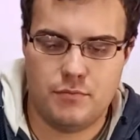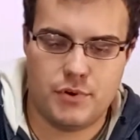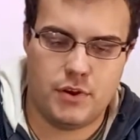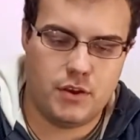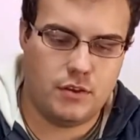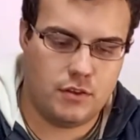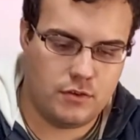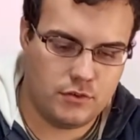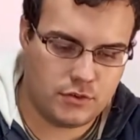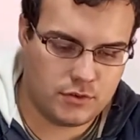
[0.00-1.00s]
pretty
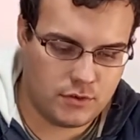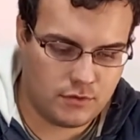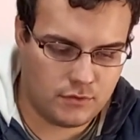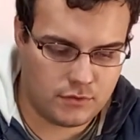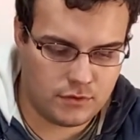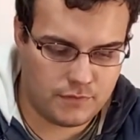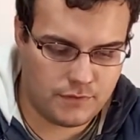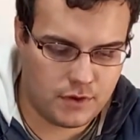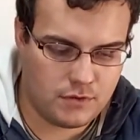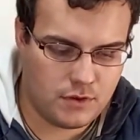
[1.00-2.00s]
loose onto the
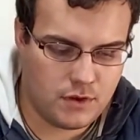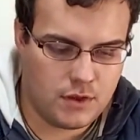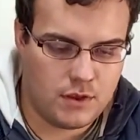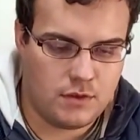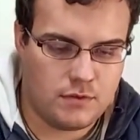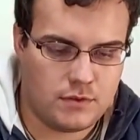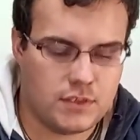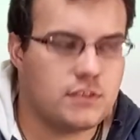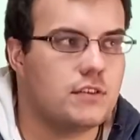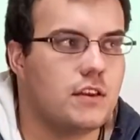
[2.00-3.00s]
phone,
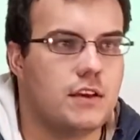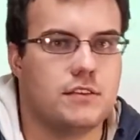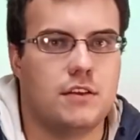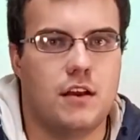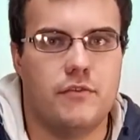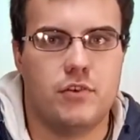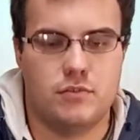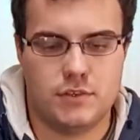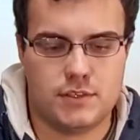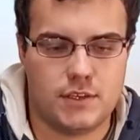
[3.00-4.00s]
since it doesn't cover
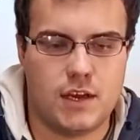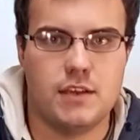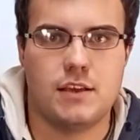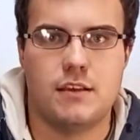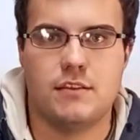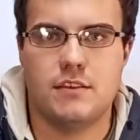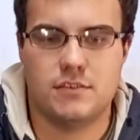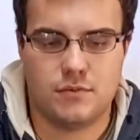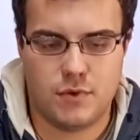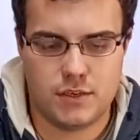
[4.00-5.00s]
on the side and it is
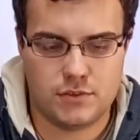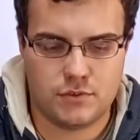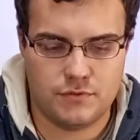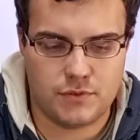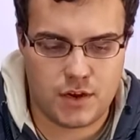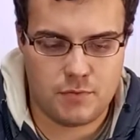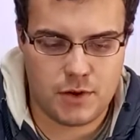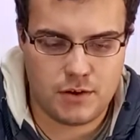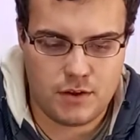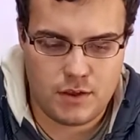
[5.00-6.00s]
quite soft
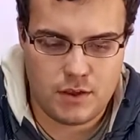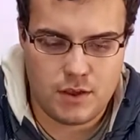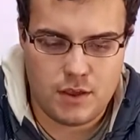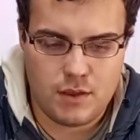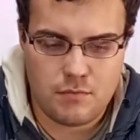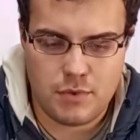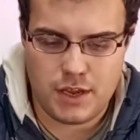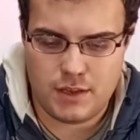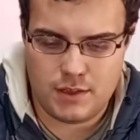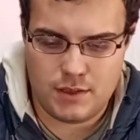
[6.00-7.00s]
rubber.
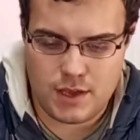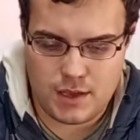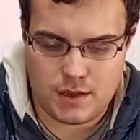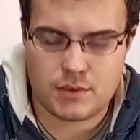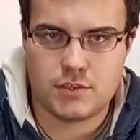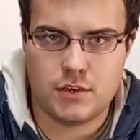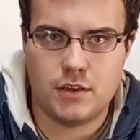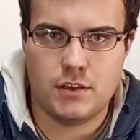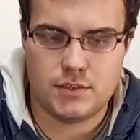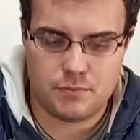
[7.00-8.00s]
But
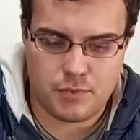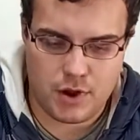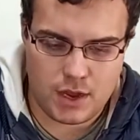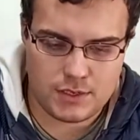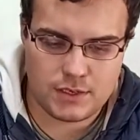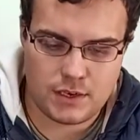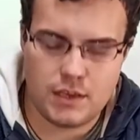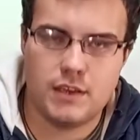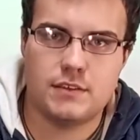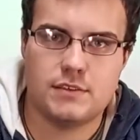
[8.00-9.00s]
actually,
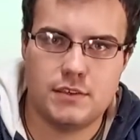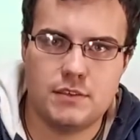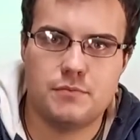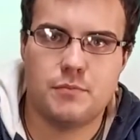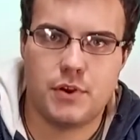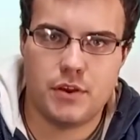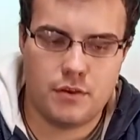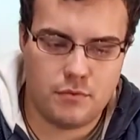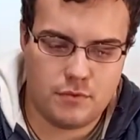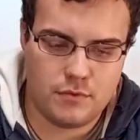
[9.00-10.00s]
surprisingly, it sits
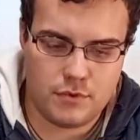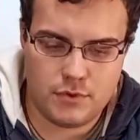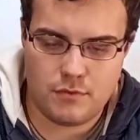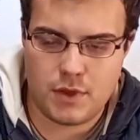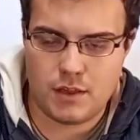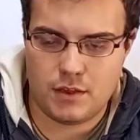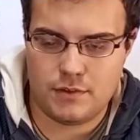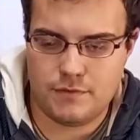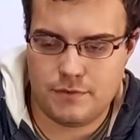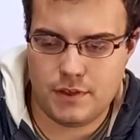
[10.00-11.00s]
pretty well. It
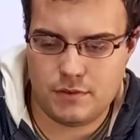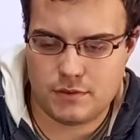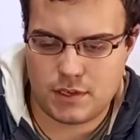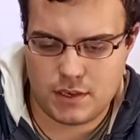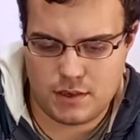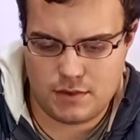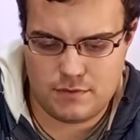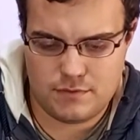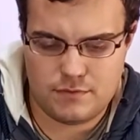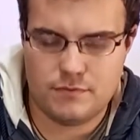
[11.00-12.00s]
feels like it
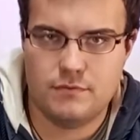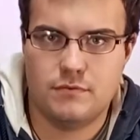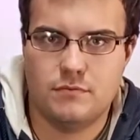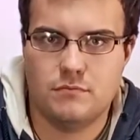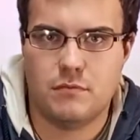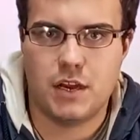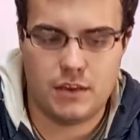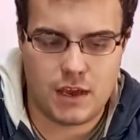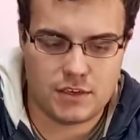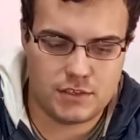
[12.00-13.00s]
might
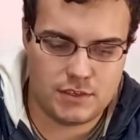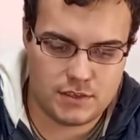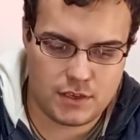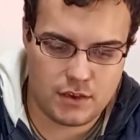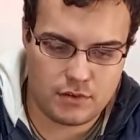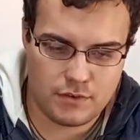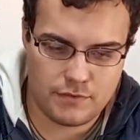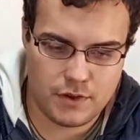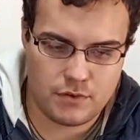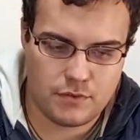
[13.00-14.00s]
actually stay on the
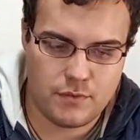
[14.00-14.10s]
phone.